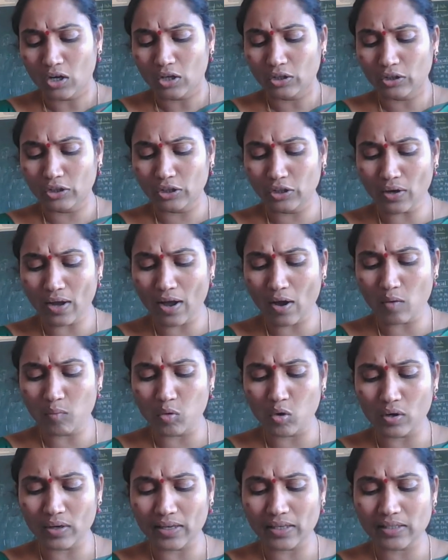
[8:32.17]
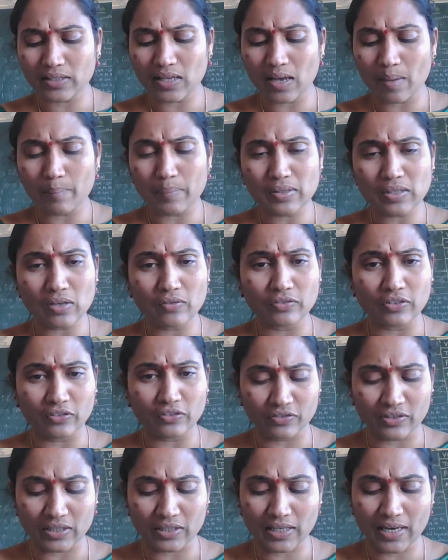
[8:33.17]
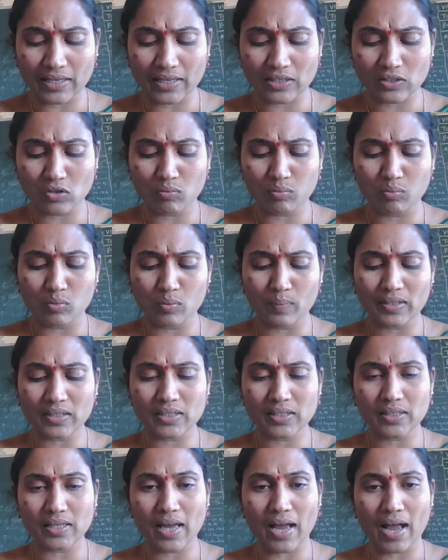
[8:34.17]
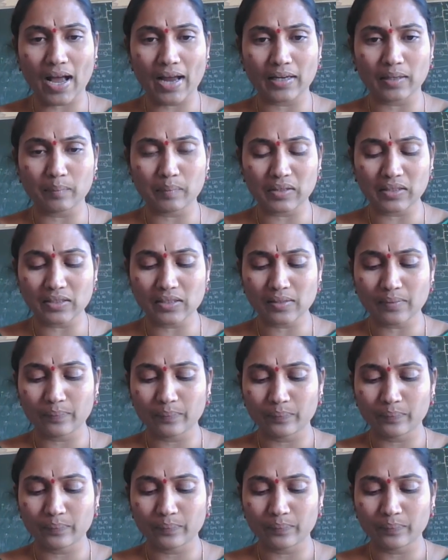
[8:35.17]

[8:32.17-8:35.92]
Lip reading: Do you have more examples of different kinds of movements in animals?